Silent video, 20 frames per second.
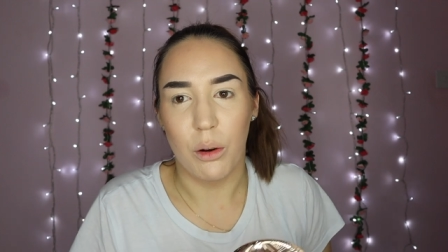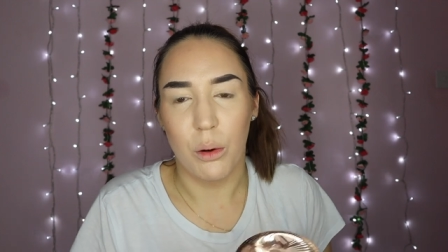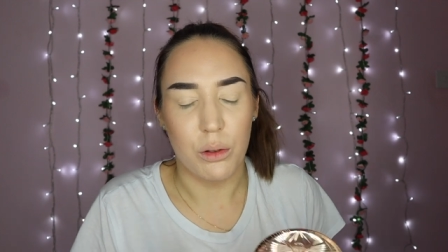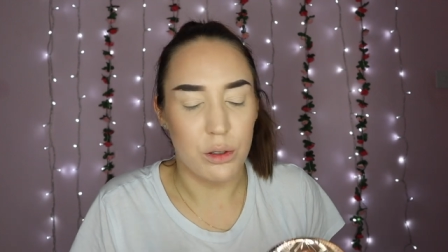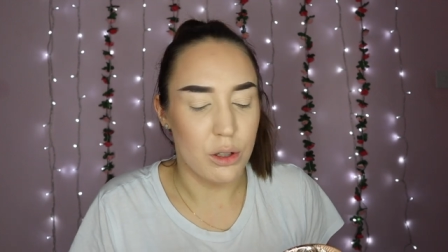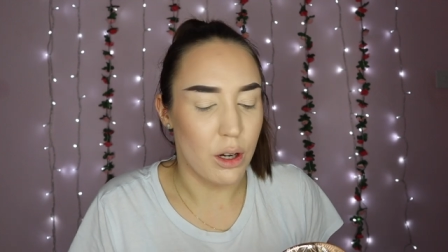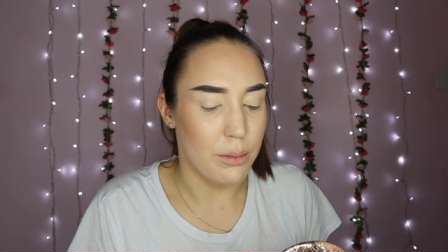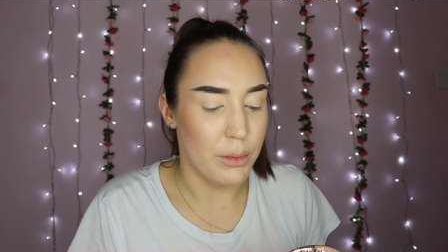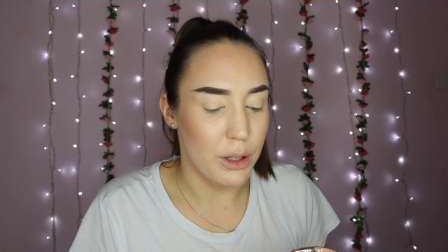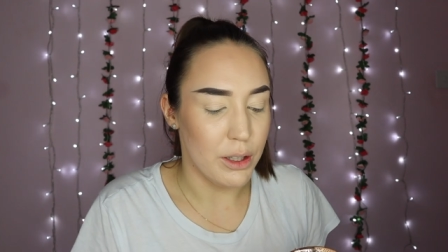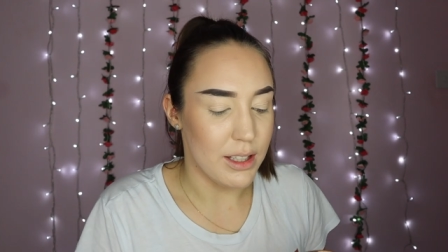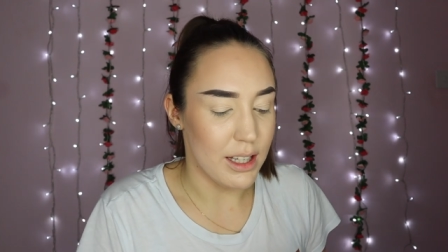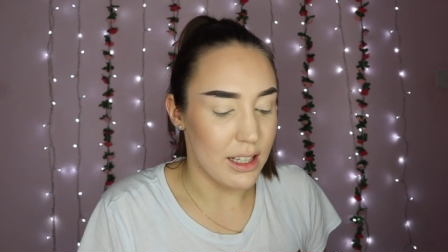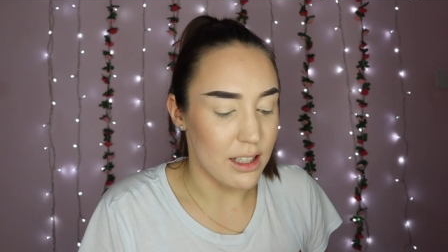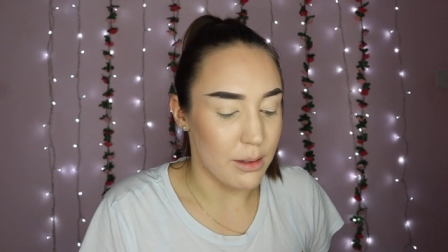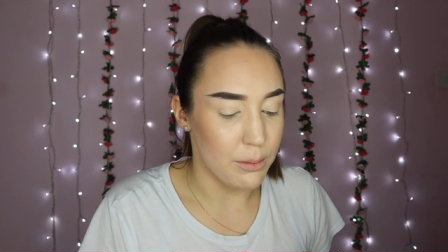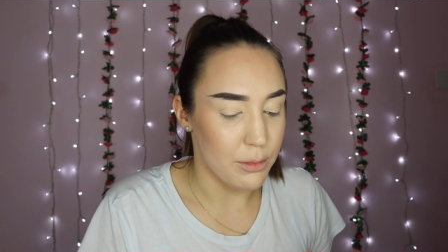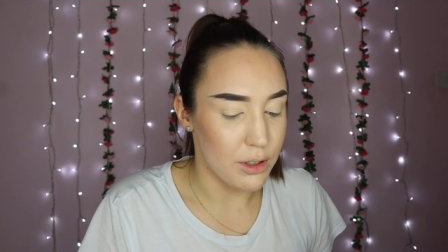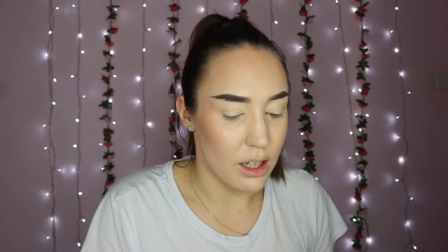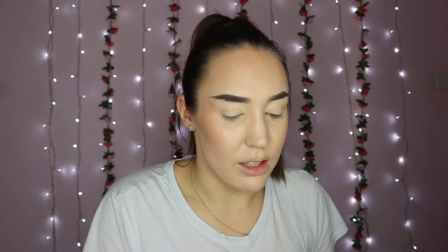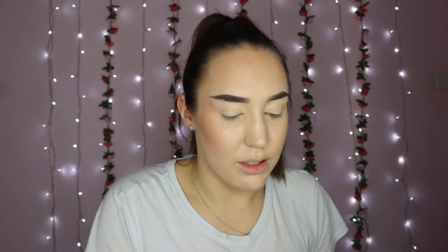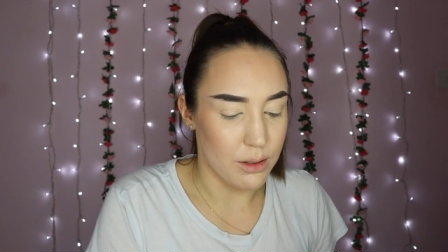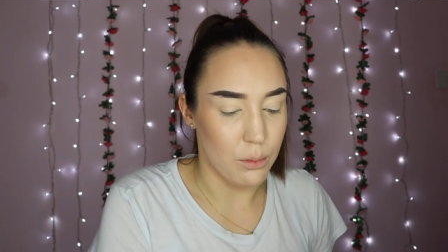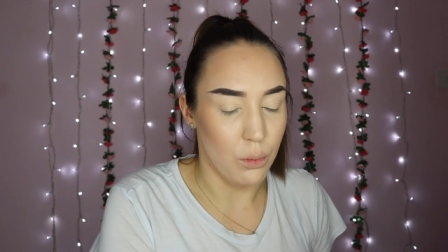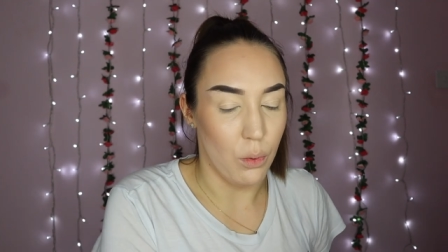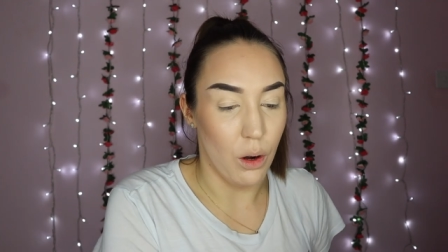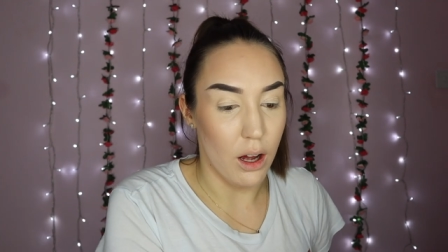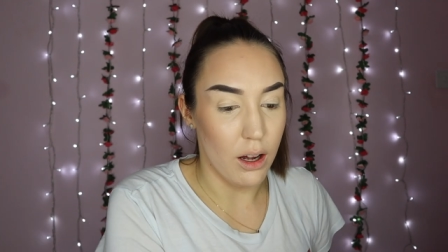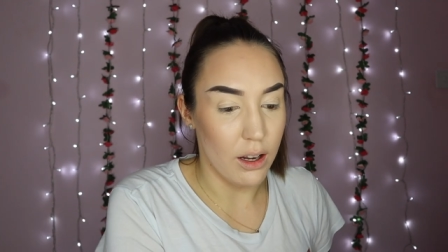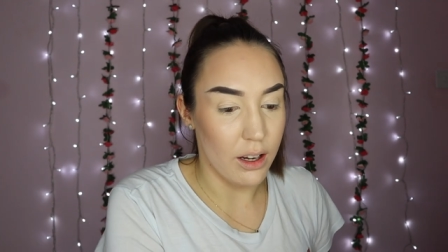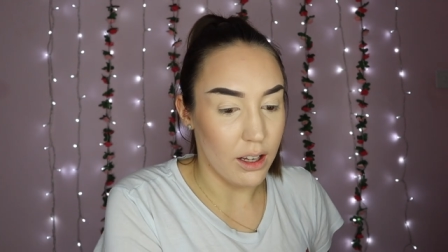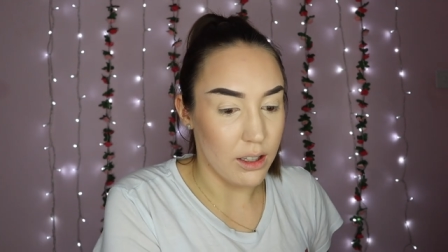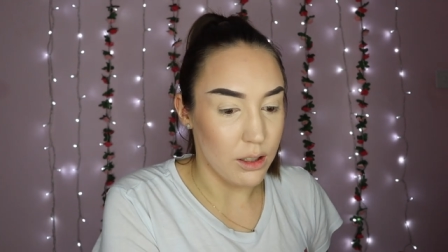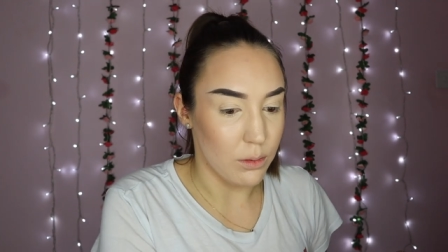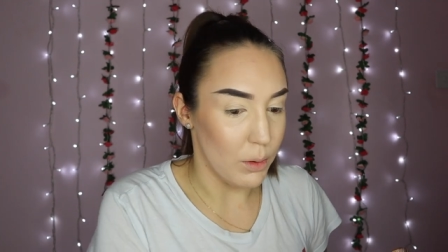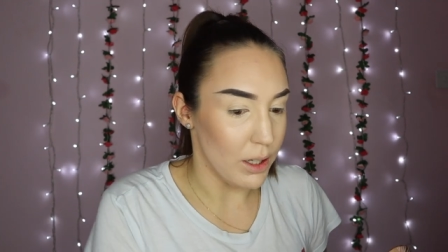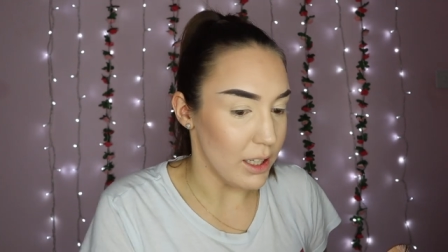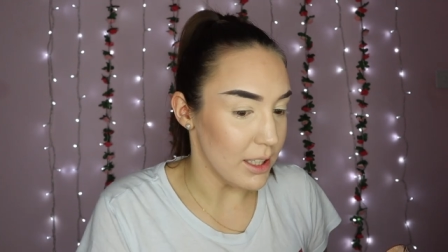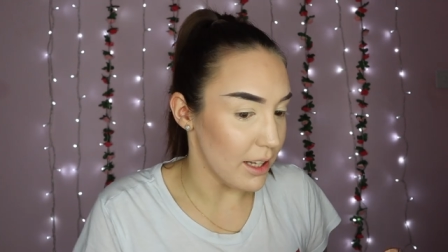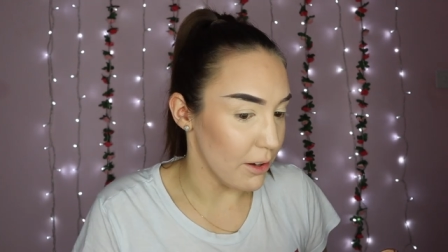autoimmune system doesn't work as
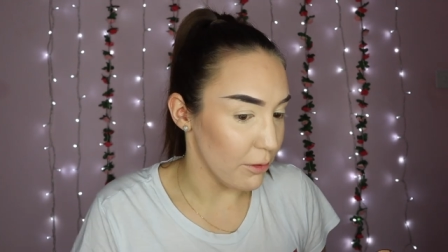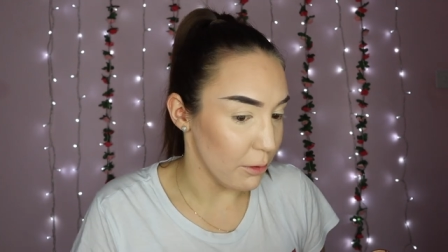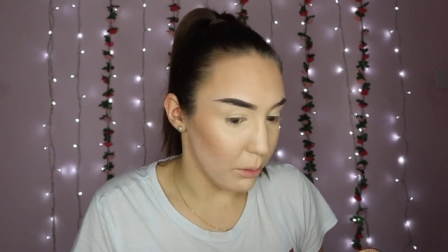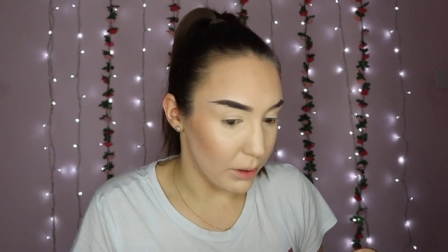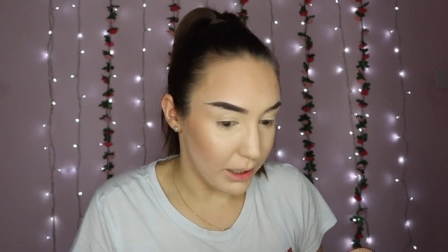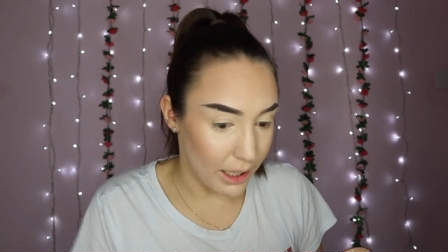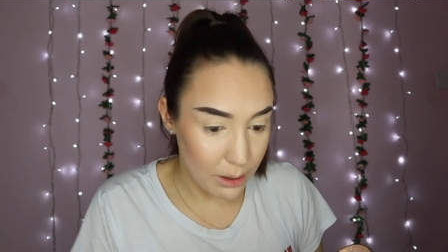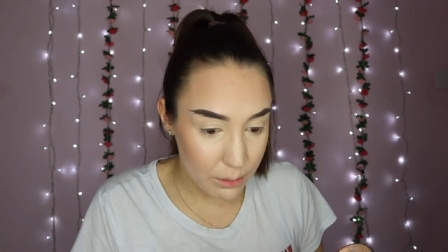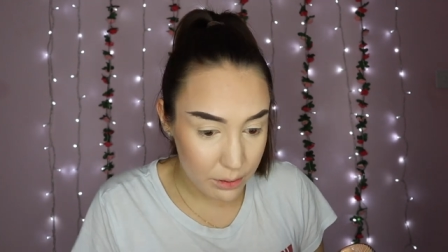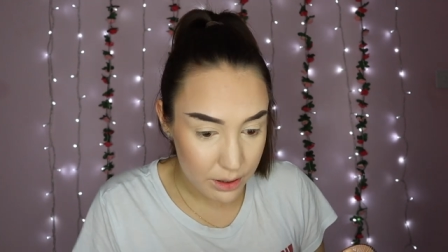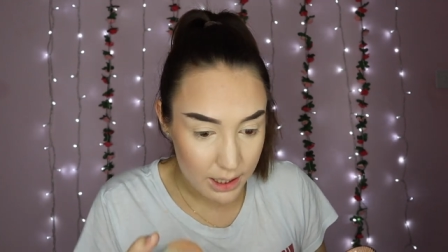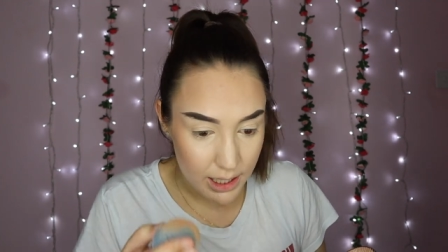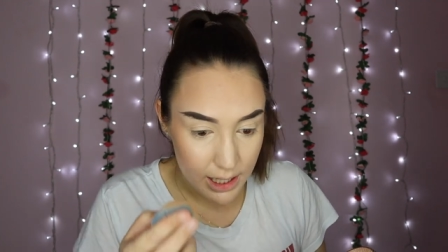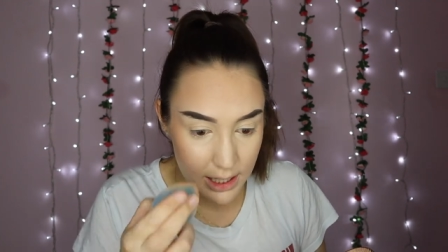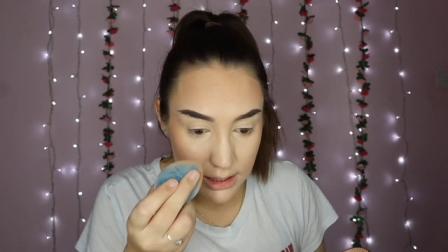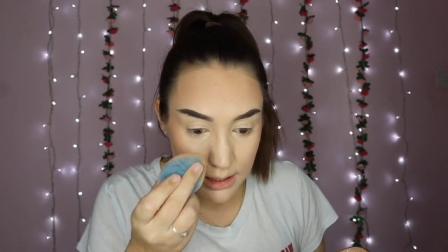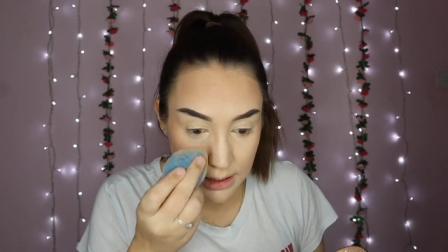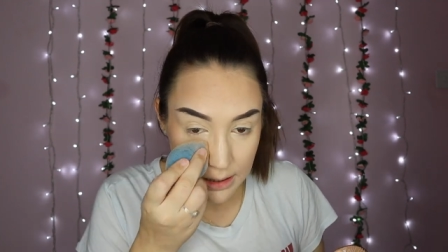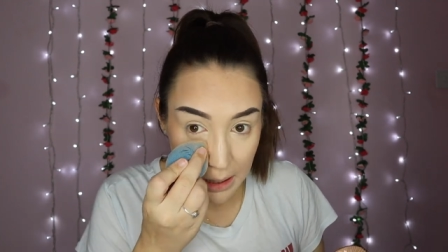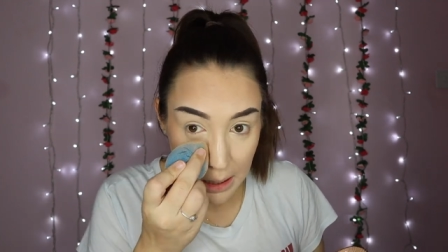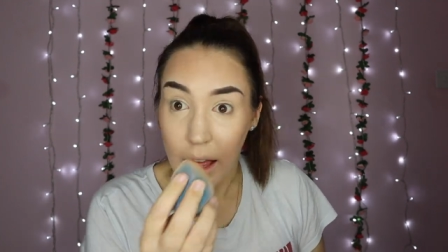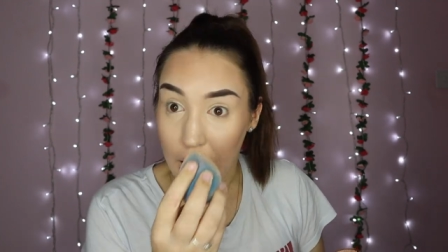well as everyone else's